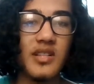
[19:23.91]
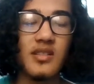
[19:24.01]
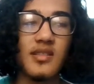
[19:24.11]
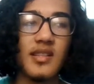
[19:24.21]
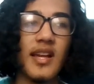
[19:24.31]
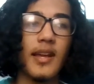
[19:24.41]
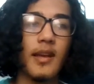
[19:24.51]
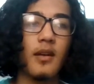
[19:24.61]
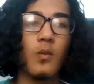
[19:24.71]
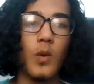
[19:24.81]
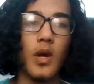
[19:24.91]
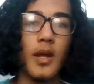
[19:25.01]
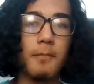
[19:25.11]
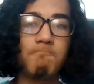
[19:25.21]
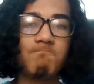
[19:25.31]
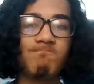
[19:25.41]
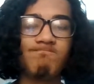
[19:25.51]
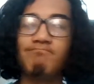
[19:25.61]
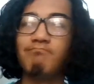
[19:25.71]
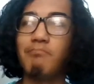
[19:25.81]
is
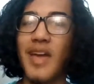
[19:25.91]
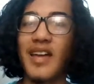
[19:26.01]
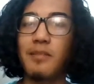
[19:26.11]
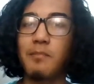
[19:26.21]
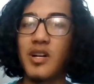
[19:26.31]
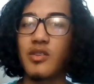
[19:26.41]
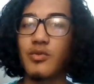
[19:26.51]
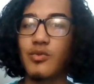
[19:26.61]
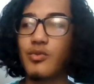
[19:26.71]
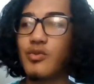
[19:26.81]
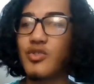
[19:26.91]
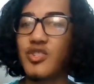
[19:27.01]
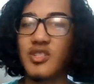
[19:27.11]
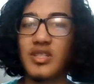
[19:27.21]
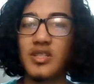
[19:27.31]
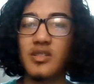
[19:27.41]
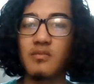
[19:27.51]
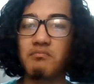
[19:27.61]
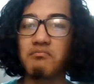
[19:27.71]
Mad Monk Arouge and